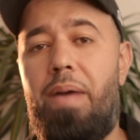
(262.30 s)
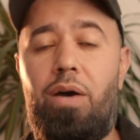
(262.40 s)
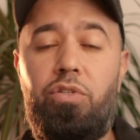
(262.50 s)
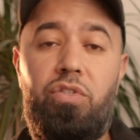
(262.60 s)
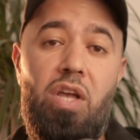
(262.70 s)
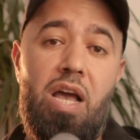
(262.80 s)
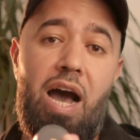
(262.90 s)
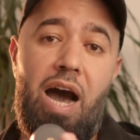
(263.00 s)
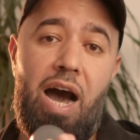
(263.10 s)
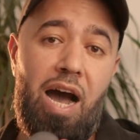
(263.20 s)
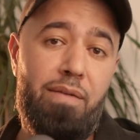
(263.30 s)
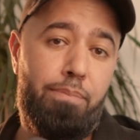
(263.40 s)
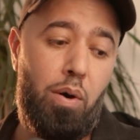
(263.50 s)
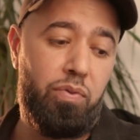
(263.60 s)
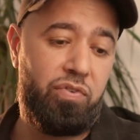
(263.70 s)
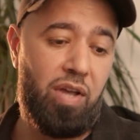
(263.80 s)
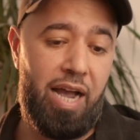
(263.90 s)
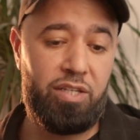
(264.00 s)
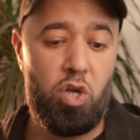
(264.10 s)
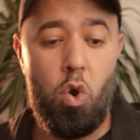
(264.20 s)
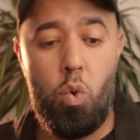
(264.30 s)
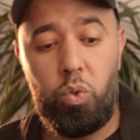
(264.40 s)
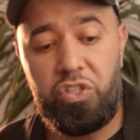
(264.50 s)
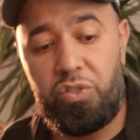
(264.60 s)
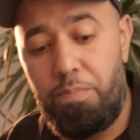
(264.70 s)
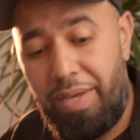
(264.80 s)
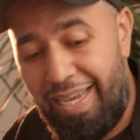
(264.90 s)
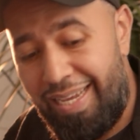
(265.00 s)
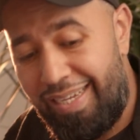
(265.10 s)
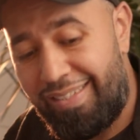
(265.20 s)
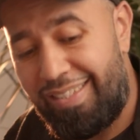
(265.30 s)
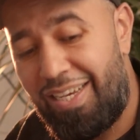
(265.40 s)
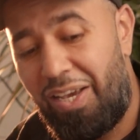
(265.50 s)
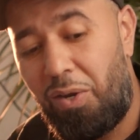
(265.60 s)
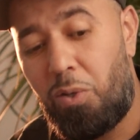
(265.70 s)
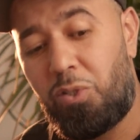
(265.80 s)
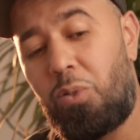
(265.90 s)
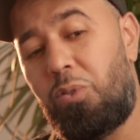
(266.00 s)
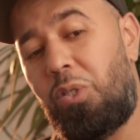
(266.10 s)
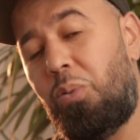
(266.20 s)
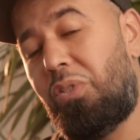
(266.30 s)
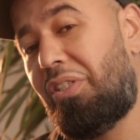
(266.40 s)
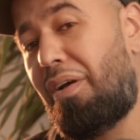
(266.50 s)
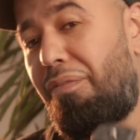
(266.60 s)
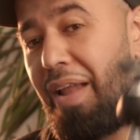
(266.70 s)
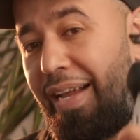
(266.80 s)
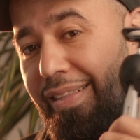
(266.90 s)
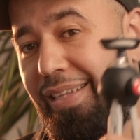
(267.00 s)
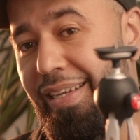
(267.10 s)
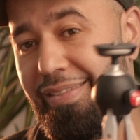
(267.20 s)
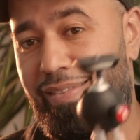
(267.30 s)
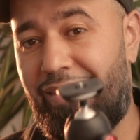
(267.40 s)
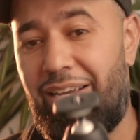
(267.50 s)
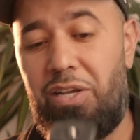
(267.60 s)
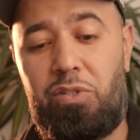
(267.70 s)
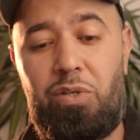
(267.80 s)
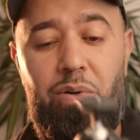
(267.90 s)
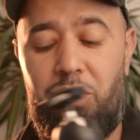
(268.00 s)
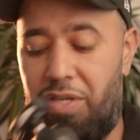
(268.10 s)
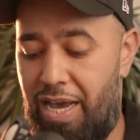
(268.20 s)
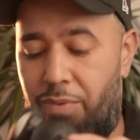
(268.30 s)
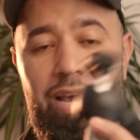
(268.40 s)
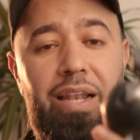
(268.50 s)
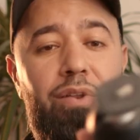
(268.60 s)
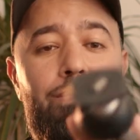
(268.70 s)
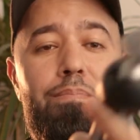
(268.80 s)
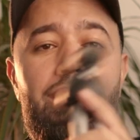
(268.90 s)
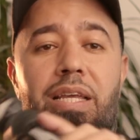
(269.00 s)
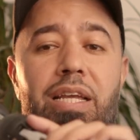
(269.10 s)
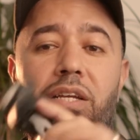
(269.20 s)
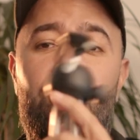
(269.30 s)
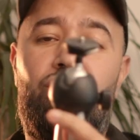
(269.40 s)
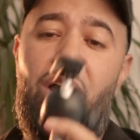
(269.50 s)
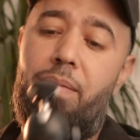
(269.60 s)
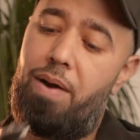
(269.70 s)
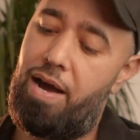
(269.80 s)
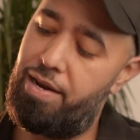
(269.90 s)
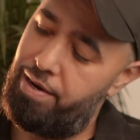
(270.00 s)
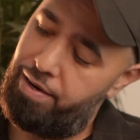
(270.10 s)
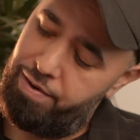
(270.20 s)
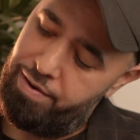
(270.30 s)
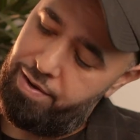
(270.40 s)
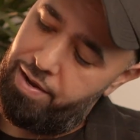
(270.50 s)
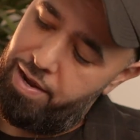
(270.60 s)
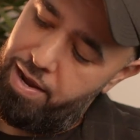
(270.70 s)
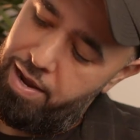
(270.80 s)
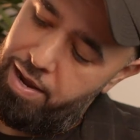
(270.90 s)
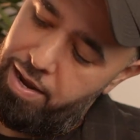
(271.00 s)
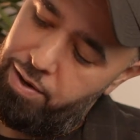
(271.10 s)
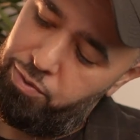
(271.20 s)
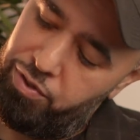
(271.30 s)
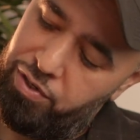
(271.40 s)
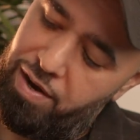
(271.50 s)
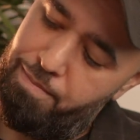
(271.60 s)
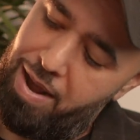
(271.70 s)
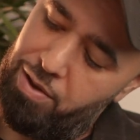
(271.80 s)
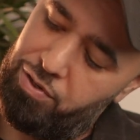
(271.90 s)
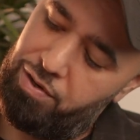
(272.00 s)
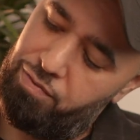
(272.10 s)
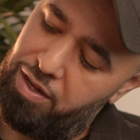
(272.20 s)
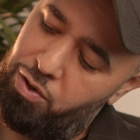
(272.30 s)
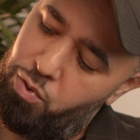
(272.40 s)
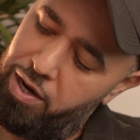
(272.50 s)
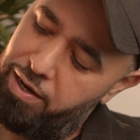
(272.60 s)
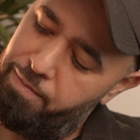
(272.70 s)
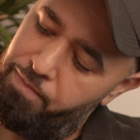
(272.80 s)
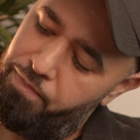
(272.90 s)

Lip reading: mounts on both sides, which means you could also do stuff like this. So we got a little mini tripod here, and we're just gonna mount it really quick.